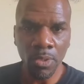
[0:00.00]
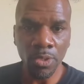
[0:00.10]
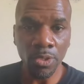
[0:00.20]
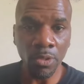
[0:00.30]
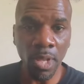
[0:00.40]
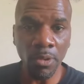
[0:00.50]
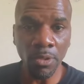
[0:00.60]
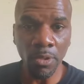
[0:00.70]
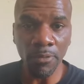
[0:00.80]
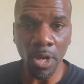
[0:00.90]
So I don't
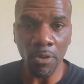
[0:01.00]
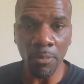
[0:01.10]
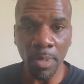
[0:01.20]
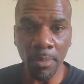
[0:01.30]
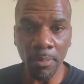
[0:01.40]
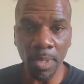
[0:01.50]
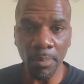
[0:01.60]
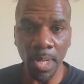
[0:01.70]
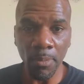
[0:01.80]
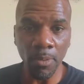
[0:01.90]
know if y'all remember me,
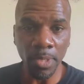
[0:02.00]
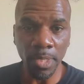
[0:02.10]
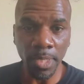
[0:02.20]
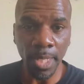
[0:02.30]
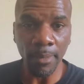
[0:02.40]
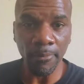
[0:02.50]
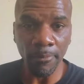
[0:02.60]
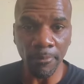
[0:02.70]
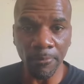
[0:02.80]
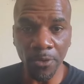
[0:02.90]
but I'm one of the damn
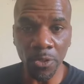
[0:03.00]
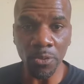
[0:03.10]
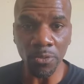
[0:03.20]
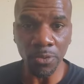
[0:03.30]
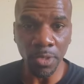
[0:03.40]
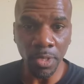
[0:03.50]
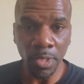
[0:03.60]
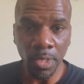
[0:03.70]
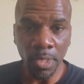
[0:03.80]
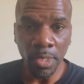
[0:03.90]
fools
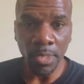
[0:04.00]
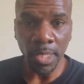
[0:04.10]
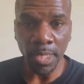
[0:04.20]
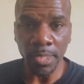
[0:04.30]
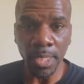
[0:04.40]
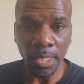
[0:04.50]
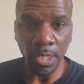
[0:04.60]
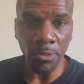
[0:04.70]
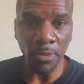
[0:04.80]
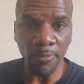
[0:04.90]
that didn't take the
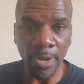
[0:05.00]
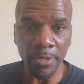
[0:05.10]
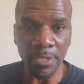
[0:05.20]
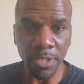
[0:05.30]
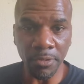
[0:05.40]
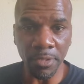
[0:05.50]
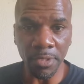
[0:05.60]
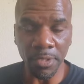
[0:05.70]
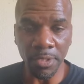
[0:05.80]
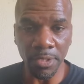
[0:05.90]
coronavirus
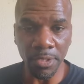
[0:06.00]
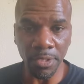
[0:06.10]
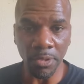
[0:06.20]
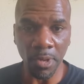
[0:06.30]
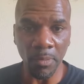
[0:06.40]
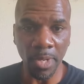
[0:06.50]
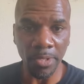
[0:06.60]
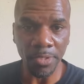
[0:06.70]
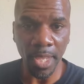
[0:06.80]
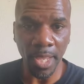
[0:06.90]
serious. So I went
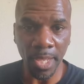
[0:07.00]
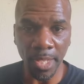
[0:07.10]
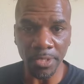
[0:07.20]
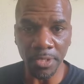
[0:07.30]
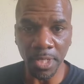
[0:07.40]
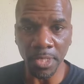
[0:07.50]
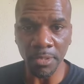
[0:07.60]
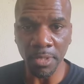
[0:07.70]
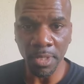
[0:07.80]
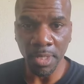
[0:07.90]
outside, got sick,
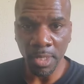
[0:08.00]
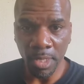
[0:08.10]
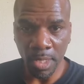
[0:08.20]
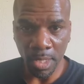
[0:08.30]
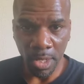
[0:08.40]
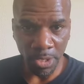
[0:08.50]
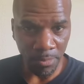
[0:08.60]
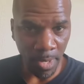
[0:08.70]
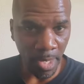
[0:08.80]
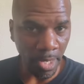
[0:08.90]
and
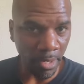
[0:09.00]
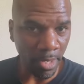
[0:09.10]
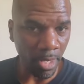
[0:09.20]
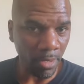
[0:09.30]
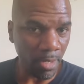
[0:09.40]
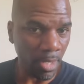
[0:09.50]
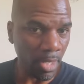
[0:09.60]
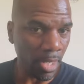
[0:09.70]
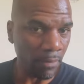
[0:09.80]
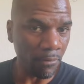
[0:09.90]
lost my hair. I had
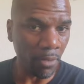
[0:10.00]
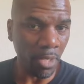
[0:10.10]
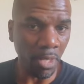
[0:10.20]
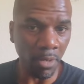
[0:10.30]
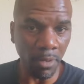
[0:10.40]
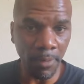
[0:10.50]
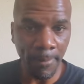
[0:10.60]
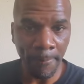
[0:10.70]
a head full of hair.